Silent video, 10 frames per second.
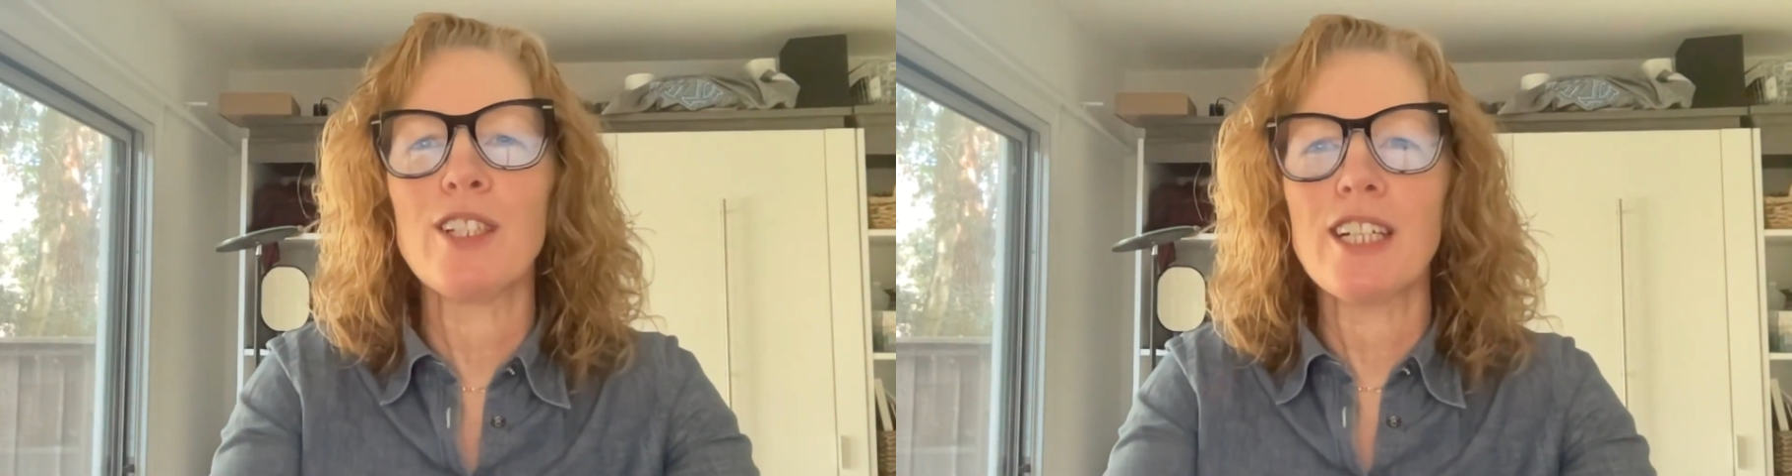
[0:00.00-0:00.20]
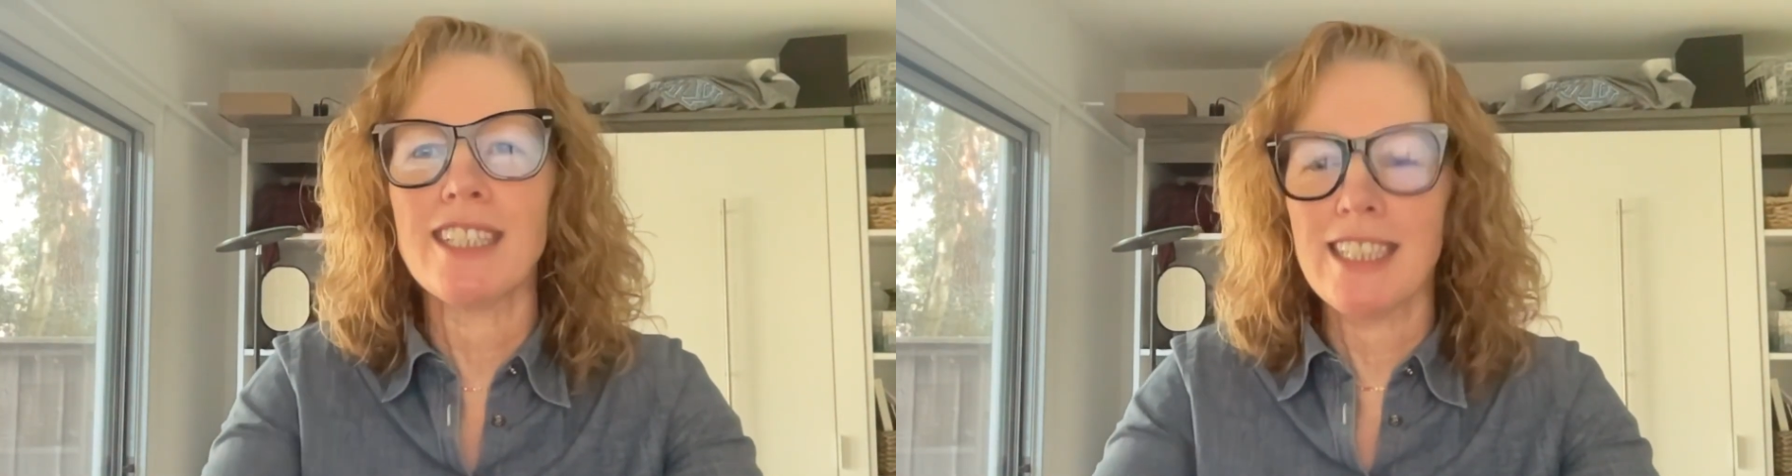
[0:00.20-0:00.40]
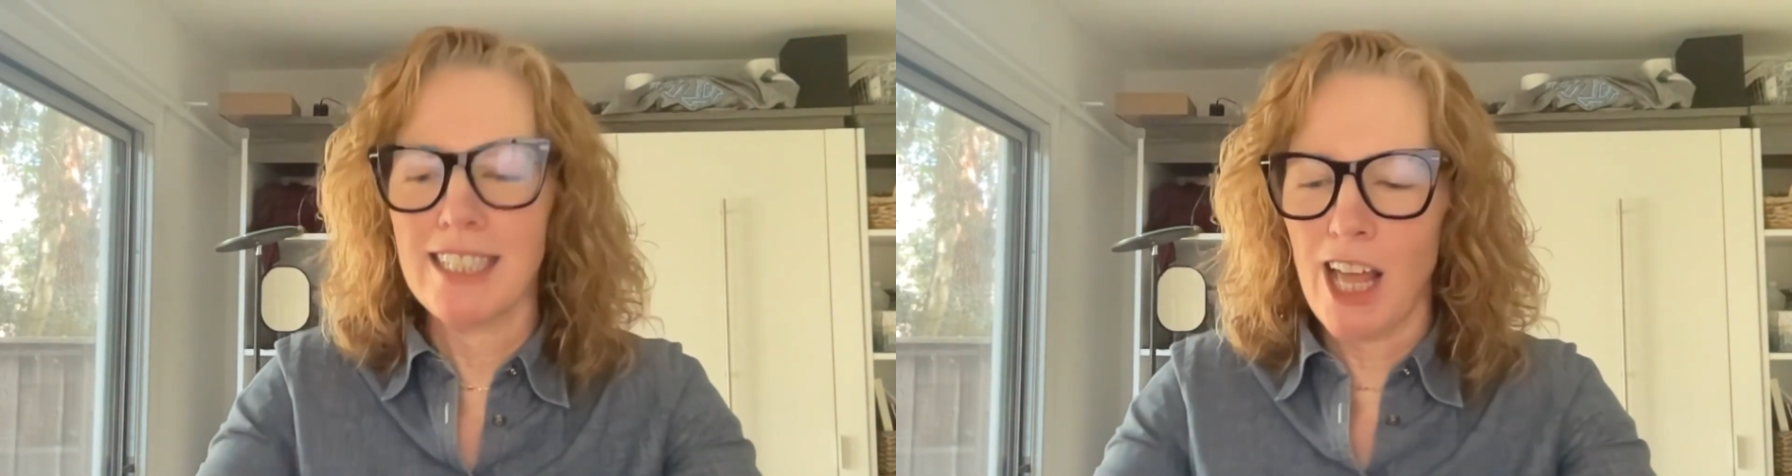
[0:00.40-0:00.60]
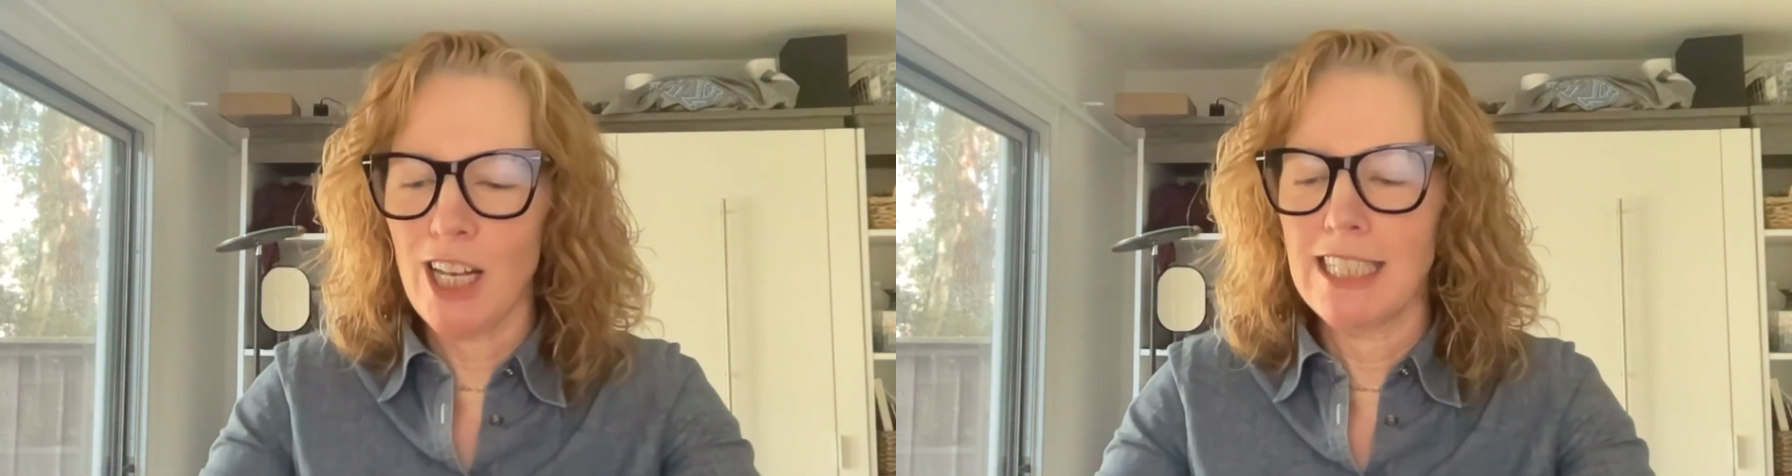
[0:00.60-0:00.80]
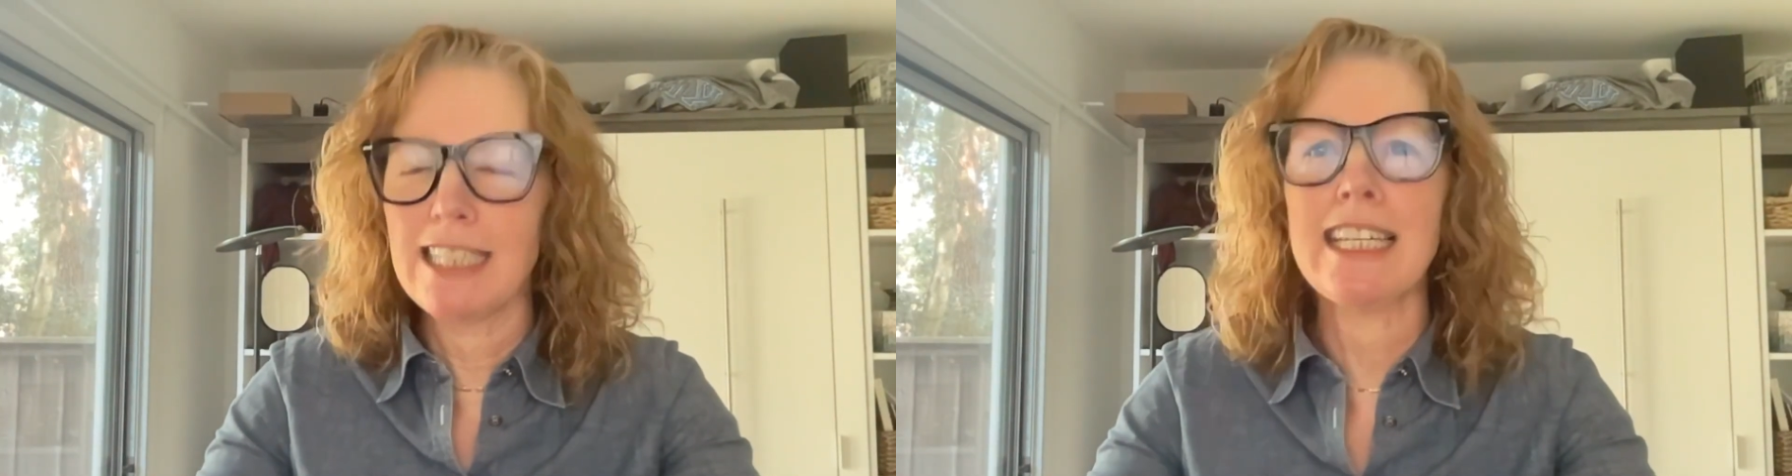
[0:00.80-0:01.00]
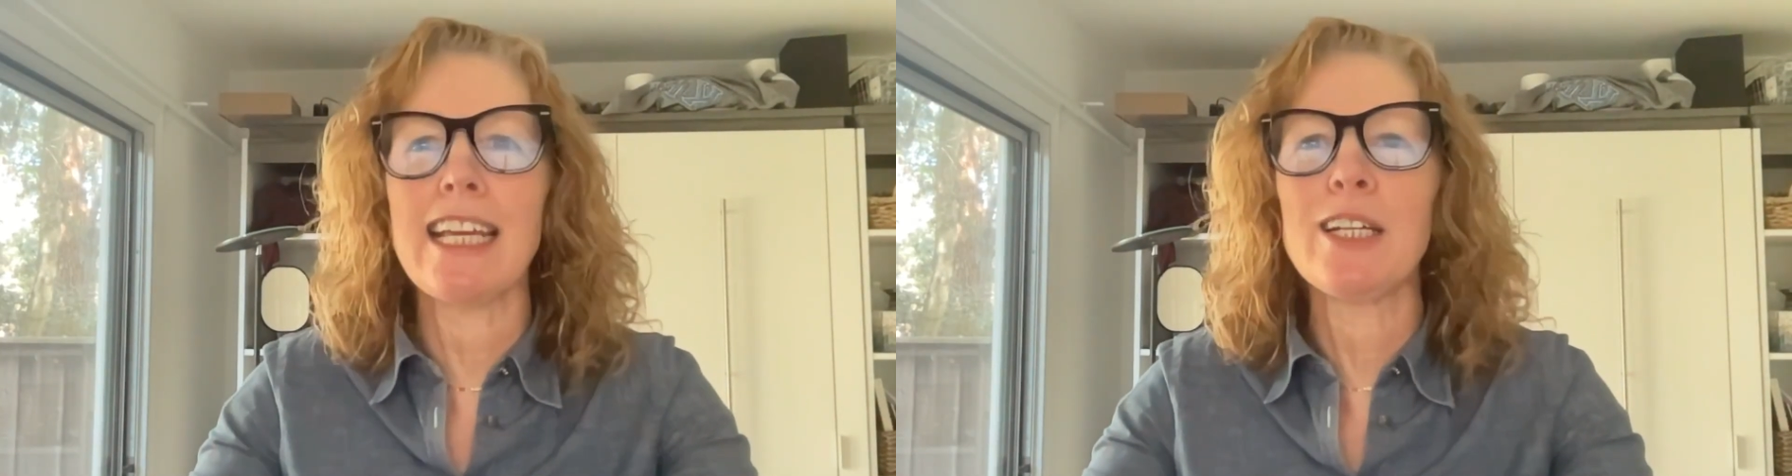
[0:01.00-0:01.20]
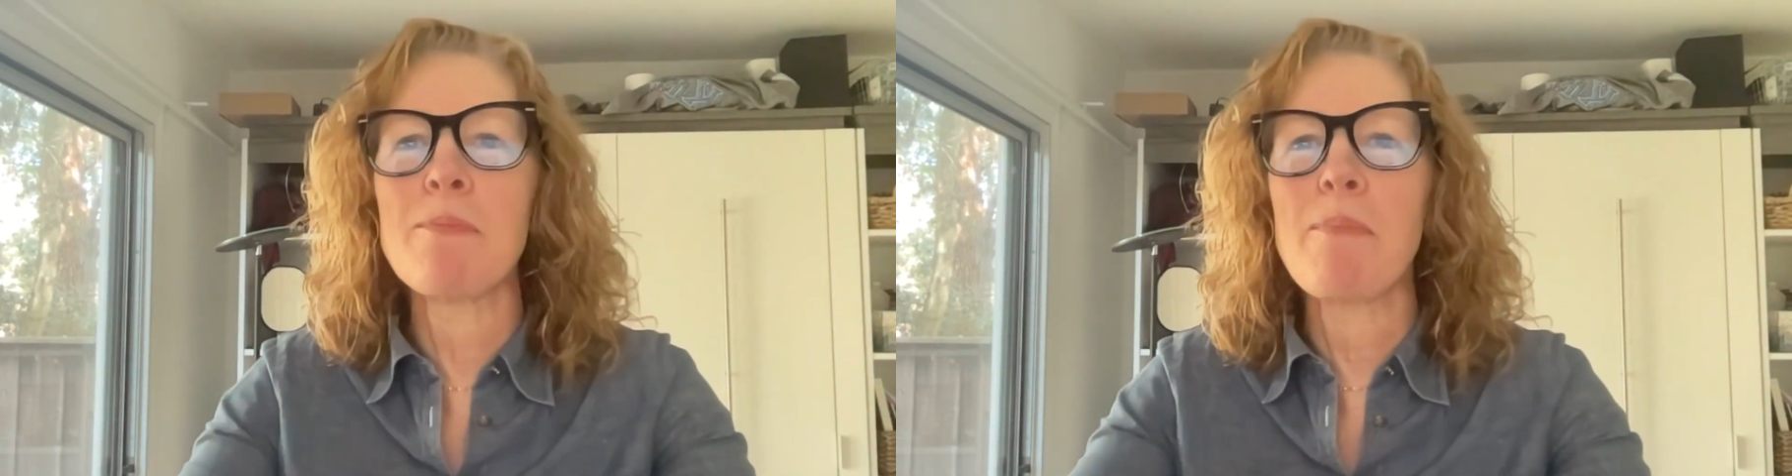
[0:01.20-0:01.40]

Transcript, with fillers: consolidated